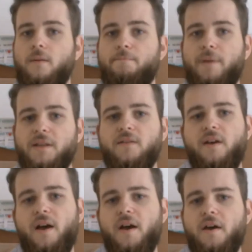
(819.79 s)
But
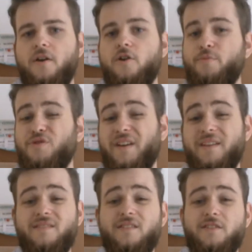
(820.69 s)
I hope you
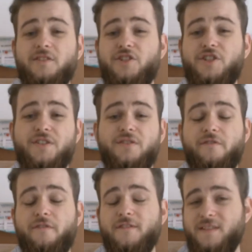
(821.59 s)
get the gist of
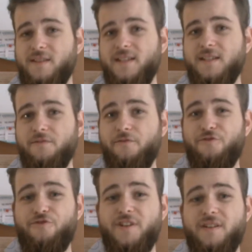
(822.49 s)
these
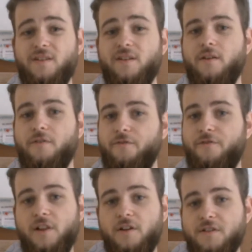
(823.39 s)
3
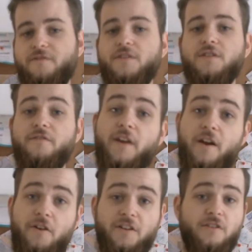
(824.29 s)
philosophies of
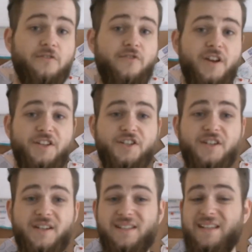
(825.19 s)
character creation,
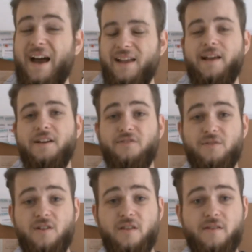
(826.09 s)
as I like to
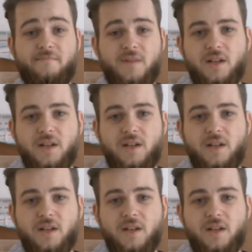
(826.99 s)
call them.